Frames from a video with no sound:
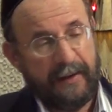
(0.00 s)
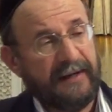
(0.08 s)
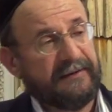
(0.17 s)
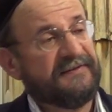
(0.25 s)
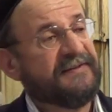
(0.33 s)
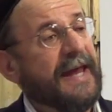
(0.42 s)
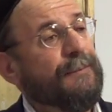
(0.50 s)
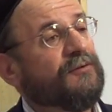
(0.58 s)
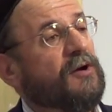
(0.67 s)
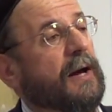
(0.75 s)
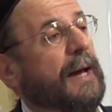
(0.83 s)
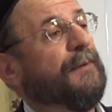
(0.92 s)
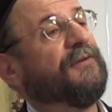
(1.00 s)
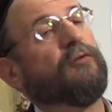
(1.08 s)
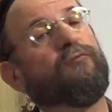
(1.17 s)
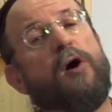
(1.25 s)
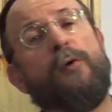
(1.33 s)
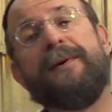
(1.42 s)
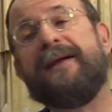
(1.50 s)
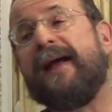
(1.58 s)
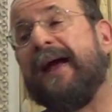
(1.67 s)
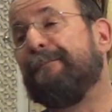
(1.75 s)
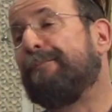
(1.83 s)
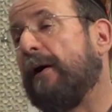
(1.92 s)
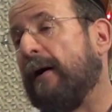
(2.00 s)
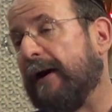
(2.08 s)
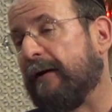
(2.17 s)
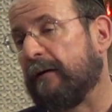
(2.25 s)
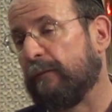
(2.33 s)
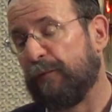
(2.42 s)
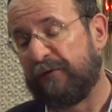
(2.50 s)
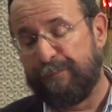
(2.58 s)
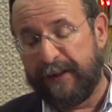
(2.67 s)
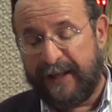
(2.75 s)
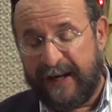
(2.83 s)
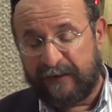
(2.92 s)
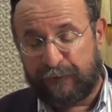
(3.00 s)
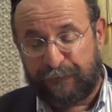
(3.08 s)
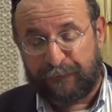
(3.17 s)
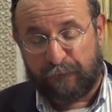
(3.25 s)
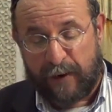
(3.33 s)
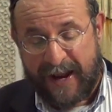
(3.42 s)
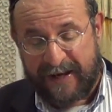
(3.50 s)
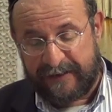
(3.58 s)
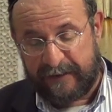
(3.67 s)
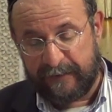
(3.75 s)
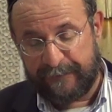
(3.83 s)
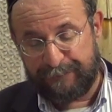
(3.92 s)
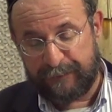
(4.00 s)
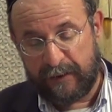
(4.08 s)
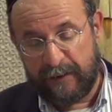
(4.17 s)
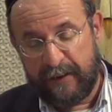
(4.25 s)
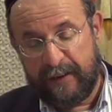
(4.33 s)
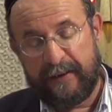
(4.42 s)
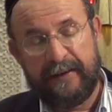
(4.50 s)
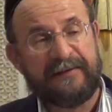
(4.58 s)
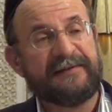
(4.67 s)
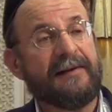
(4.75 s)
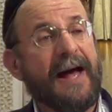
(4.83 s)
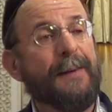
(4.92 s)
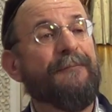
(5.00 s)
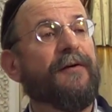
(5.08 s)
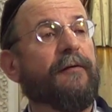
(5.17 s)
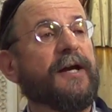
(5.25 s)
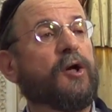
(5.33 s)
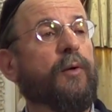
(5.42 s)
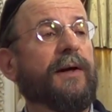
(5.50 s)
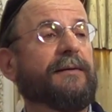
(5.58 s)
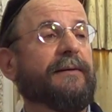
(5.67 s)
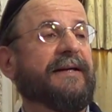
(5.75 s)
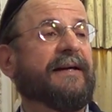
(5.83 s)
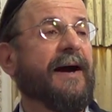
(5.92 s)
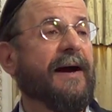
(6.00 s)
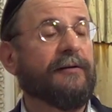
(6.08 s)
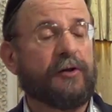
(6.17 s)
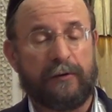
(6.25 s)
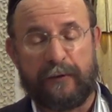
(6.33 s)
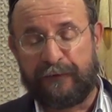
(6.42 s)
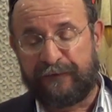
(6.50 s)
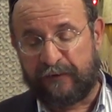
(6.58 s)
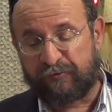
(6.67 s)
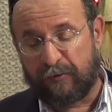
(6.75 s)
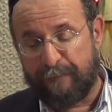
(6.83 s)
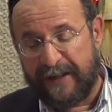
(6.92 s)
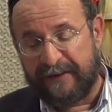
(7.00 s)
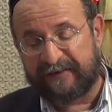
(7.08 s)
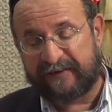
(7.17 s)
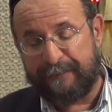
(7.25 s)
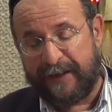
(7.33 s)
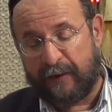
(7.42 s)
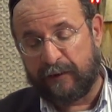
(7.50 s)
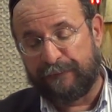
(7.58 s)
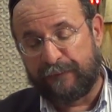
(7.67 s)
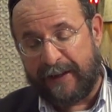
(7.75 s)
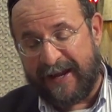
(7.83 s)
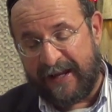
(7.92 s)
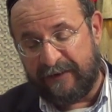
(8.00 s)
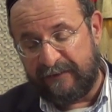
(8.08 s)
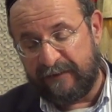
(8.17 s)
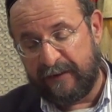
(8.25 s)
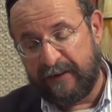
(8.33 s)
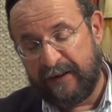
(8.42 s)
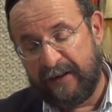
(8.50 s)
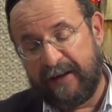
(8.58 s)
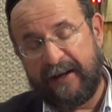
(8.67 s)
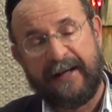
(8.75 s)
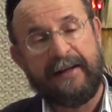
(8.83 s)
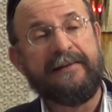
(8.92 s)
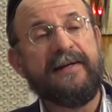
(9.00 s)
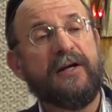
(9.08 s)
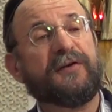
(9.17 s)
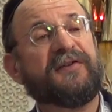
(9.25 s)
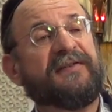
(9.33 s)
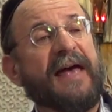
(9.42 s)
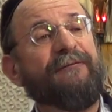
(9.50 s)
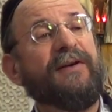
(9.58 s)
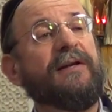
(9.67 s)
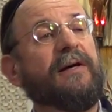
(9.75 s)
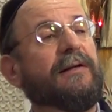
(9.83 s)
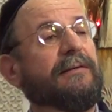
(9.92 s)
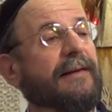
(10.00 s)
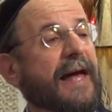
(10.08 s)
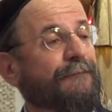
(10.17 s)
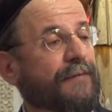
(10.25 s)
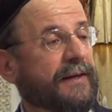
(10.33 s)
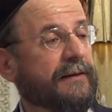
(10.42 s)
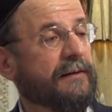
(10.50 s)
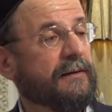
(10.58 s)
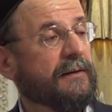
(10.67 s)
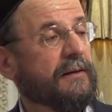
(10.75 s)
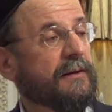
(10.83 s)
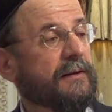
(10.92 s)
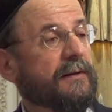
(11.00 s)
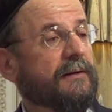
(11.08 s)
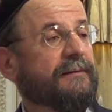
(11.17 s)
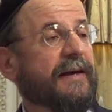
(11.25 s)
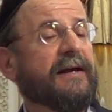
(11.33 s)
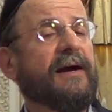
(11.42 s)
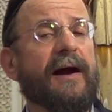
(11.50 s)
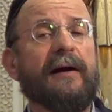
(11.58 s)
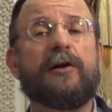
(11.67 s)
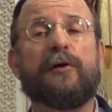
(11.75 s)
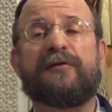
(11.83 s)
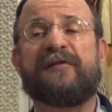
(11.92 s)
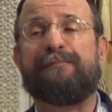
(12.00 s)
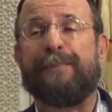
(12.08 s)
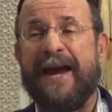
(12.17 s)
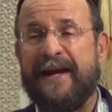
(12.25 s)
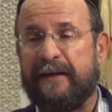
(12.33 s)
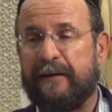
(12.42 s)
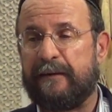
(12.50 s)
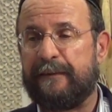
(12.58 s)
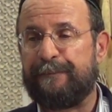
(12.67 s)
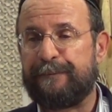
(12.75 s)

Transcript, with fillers: At the same time that the Roman Empire was beginning to fray, Islam very quickly conquers a tremendous amount of land, and in the year 711, they conquer Spain,